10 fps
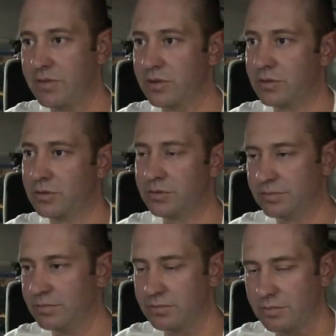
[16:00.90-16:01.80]
fuel,
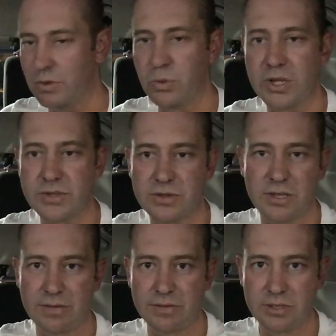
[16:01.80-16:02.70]
all that sort of
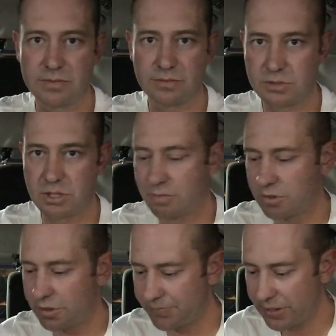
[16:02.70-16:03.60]
stuff, just jump
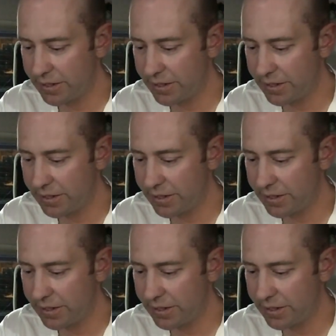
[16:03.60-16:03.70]
on it.